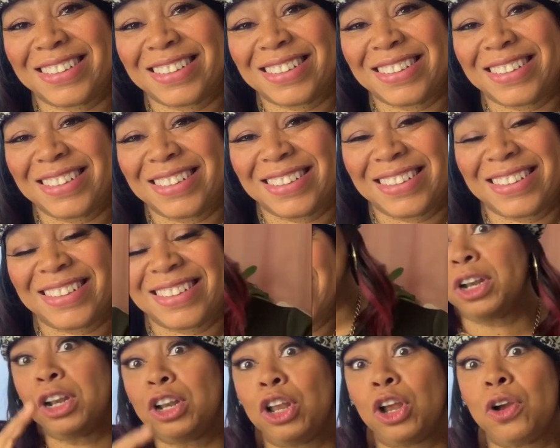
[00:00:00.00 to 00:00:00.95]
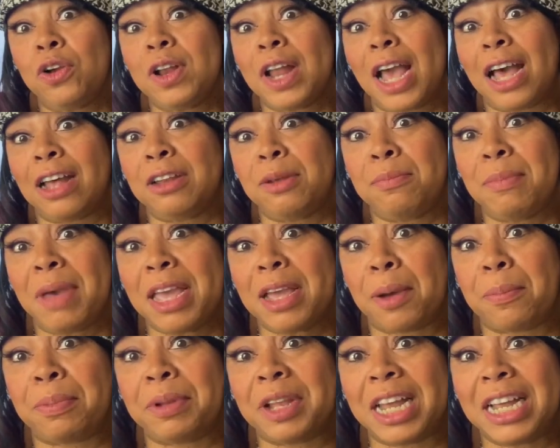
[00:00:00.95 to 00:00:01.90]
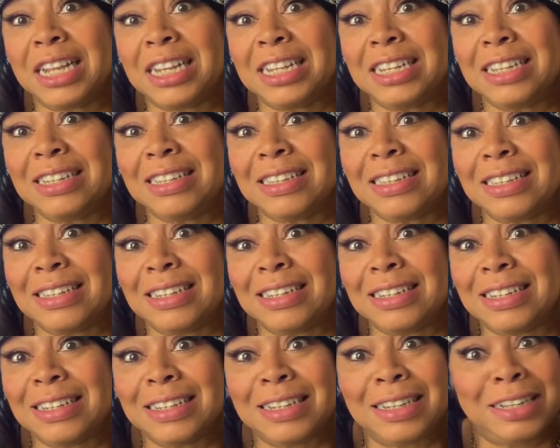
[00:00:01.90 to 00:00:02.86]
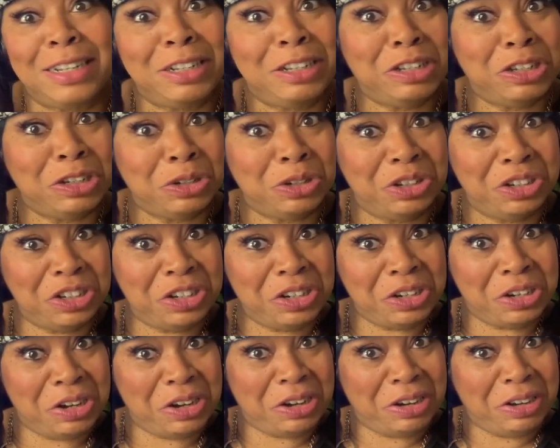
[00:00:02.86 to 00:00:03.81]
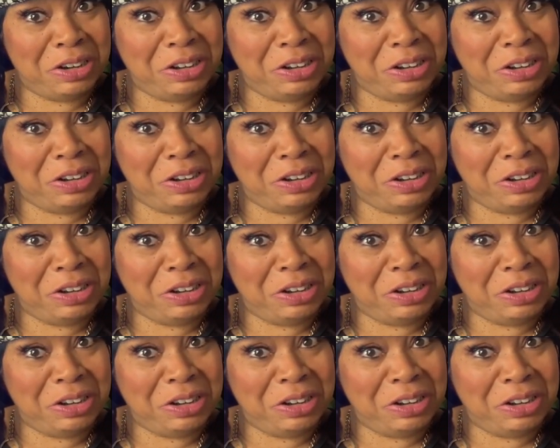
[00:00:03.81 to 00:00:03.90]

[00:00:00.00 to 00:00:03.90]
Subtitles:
You want to learn how to make a playlist? Do you?